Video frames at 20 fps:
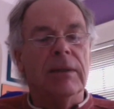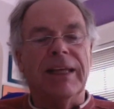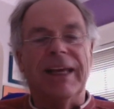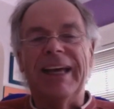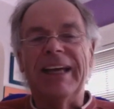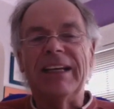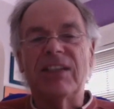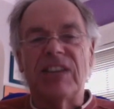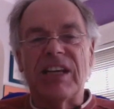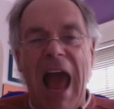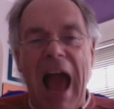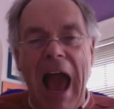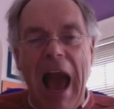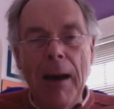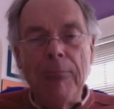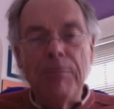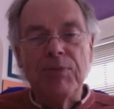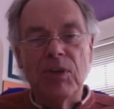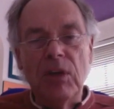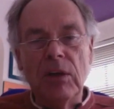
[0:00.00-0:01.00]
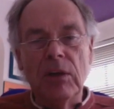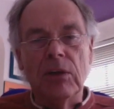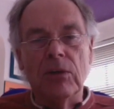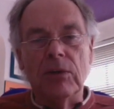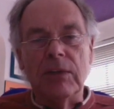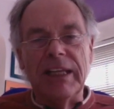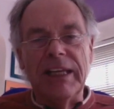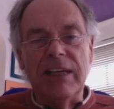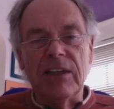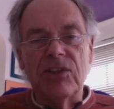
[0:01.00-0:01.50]
it's
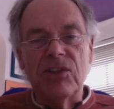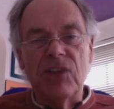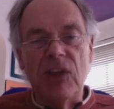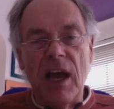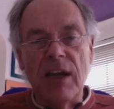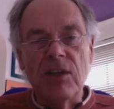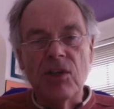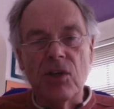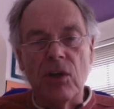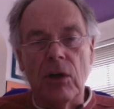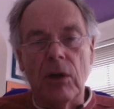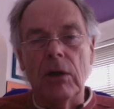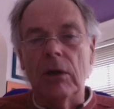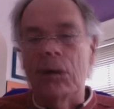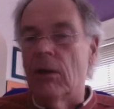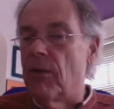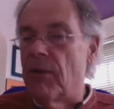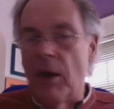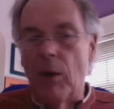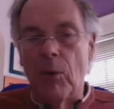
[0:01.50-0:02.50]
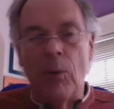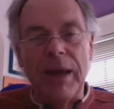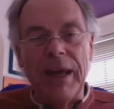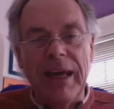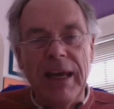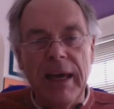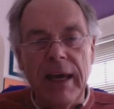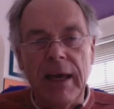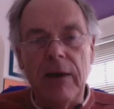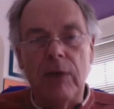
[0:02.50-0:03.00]
absolutely essential that we
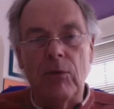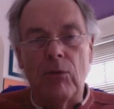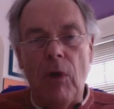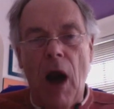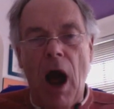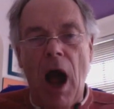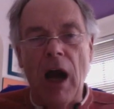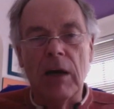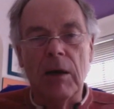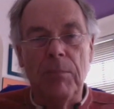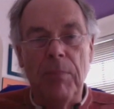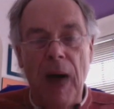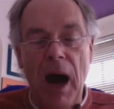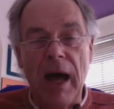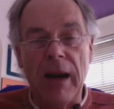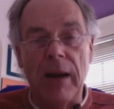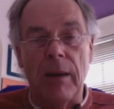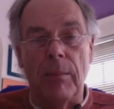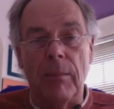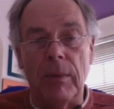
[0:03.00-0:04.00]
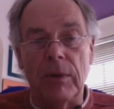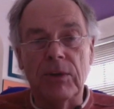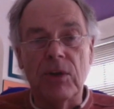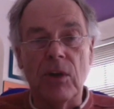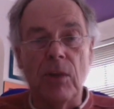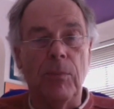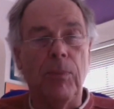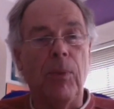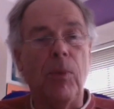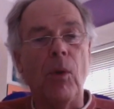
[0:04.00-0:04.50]
hit rock bottom, to
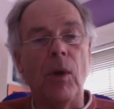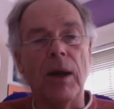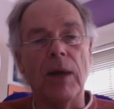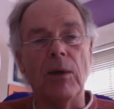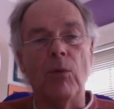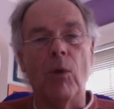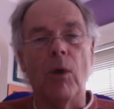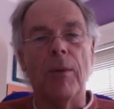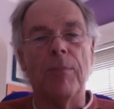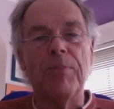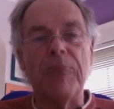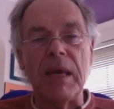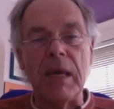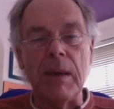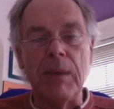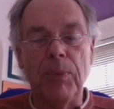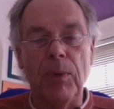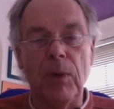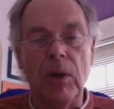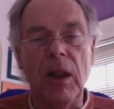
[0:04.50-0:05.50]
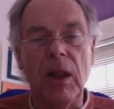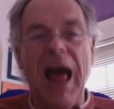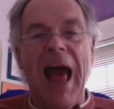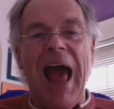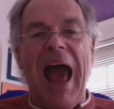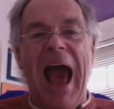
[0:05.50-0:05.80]
the point where people